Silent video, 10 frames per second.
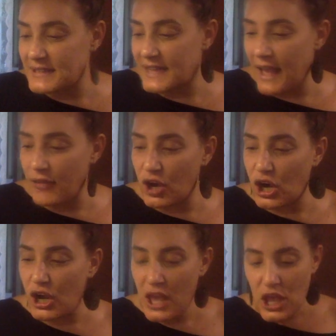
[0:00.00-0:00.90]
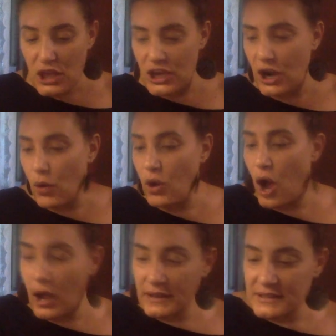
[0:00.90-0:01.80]
together, you know,
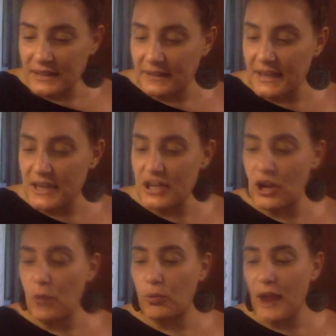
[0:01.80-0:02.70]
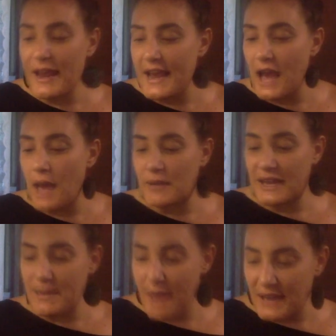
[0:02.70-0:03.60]
constantly, you know, breaking up,
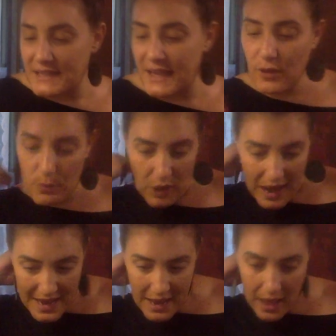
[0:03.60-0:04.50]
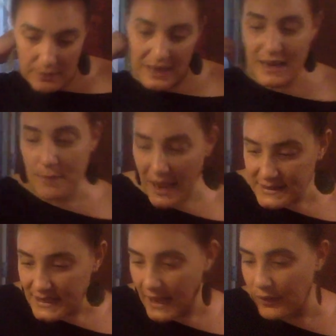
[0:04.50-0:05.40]
getting back together, breaking up, getting back
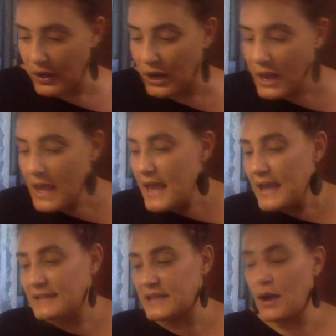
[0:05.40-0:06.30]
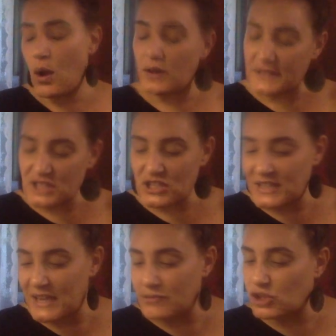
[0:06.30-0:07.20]
together. It's like, oh, let's just
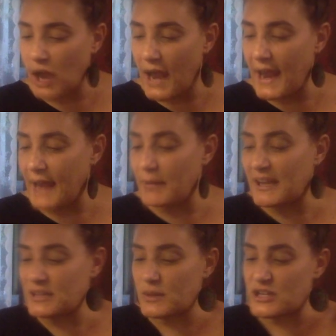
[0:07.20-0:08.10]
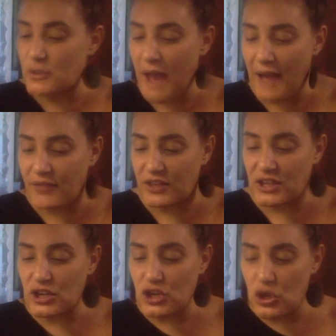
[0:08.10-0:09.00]
keep trying, because we do have the
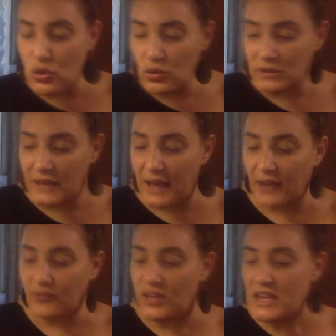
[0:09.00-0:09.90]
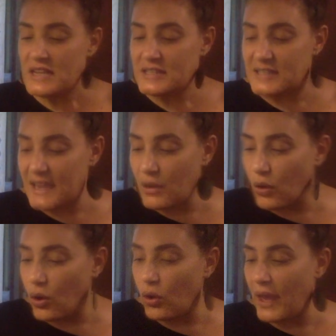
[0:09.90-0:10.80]
new love,
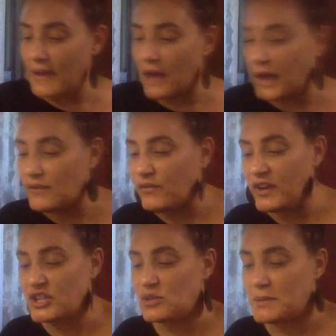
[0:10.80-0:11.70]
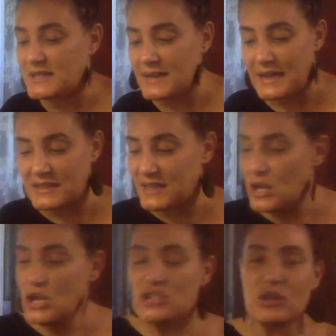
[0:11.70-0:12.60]
single, and unfinished business.
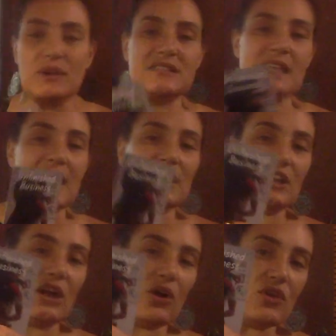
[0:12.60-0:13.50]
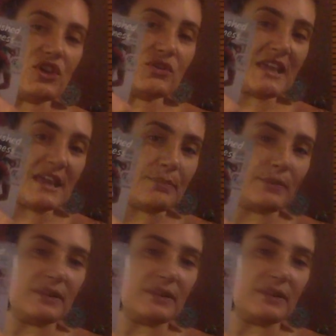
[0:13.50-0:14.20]
So it's like, you know, you keep